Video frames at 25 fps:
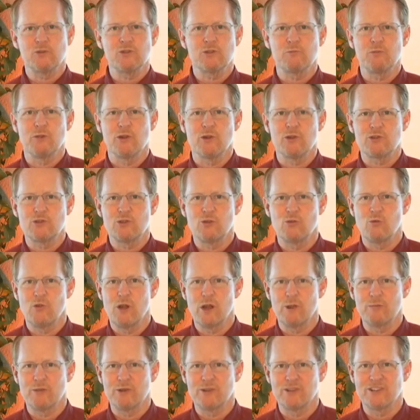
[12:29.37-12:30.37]
spiritual
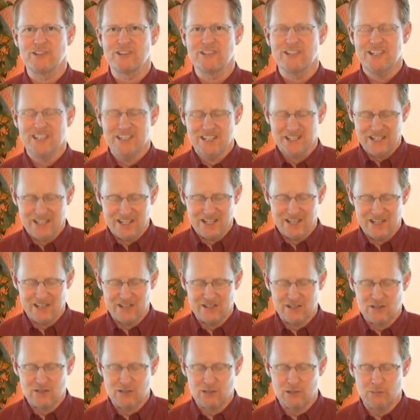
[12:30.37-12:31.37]
weapon
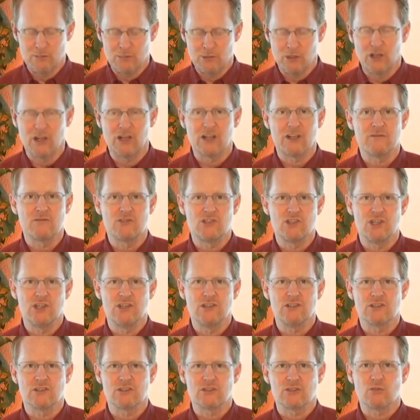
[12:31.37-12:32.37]
is the blood of
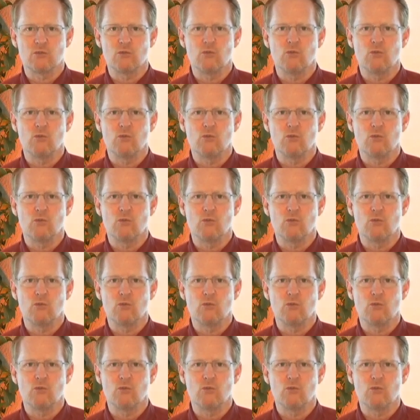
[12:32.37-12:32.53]
Jesus.